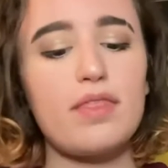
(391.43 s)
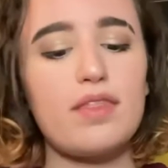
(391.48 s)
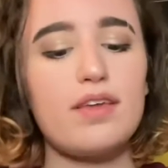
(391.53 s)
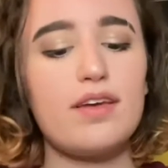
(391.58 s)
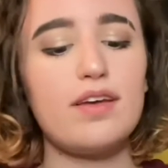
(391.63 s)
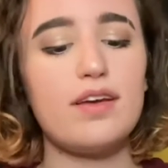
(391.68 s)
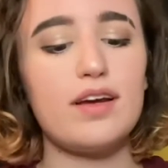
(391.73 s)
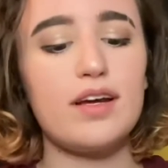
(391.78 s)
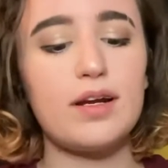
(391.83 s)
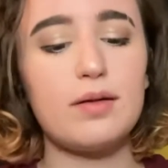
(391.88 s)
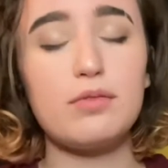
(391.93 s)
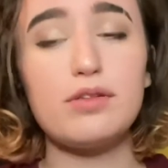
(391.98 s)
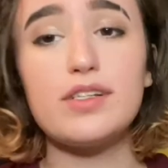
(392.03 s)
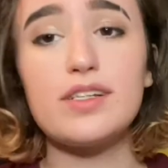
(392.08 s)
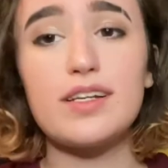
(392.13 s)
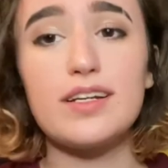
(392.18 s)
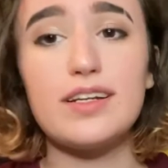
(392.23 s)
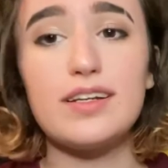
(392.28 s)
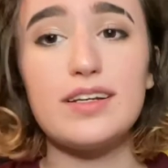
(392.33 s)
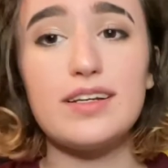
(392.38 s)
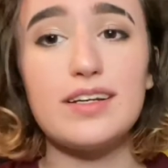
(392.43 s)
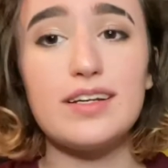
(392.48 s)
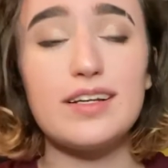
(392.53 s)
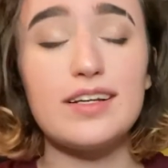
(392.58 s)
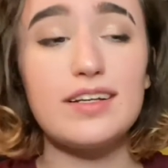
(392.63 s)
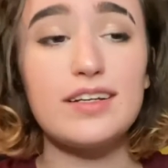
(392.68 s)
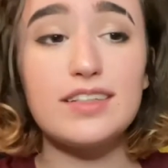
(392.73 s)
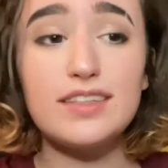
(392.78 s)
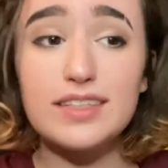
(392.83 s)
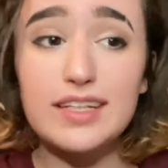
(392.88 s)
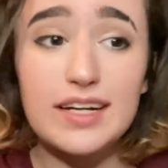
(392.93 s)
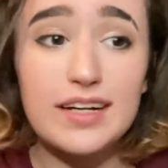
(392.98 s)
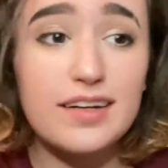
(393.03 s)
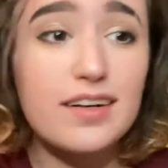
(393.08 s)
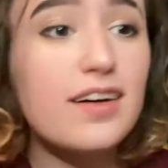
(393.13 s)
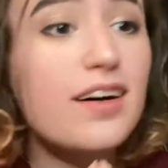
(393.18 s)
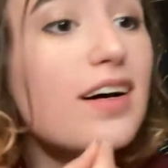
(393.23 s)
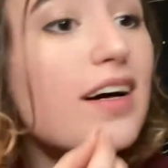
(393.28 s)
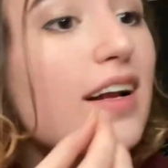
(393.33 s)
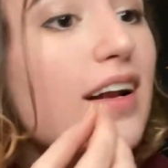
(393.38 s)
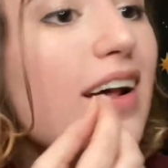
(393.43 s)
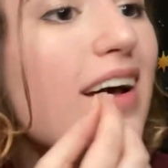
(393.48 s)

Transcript: and I'm just gonna stick it on.